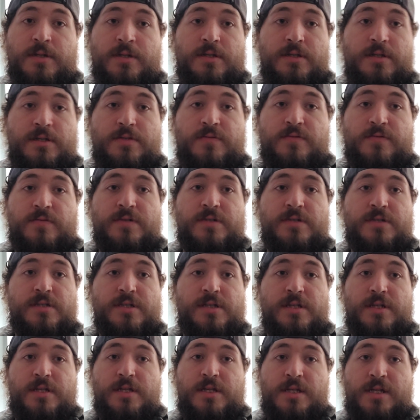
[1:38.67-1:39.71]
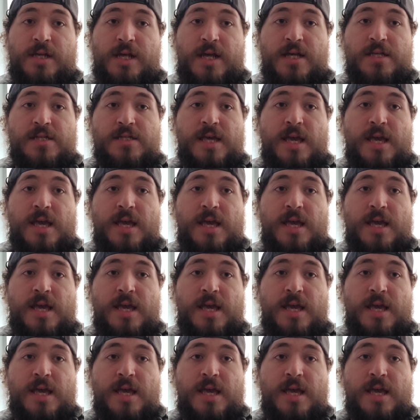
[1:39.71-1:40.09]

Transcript: is resilient as